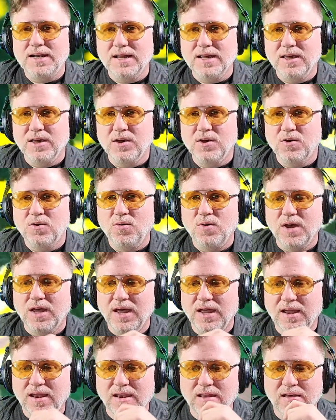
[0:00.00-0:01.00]
to go,
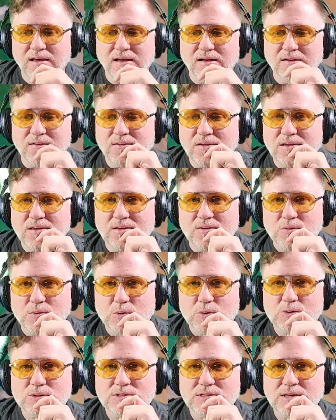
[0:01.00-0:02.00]
and
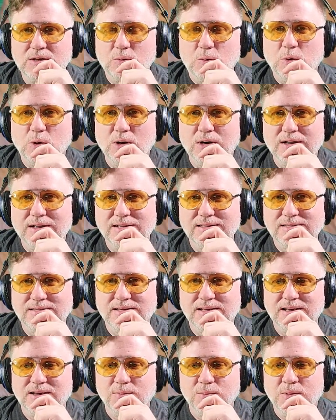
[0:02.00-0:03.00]
we'll see where it ends
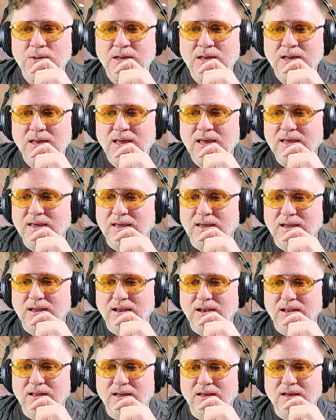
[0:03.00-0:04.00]
up.
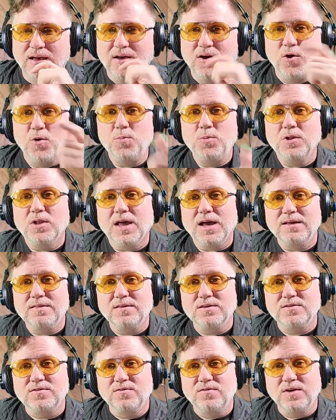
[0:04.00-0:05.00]
And I hope you like
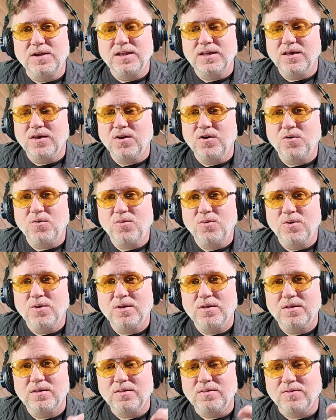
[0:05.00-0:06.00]
this
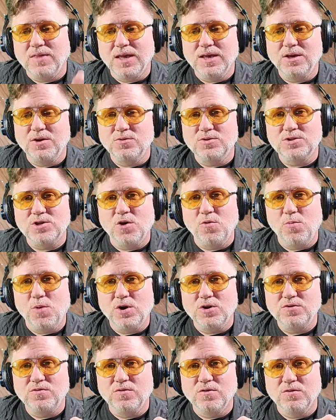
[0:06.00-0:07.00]
video. Thank you so
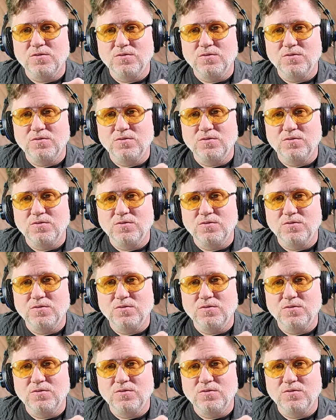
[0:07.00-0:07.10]
much for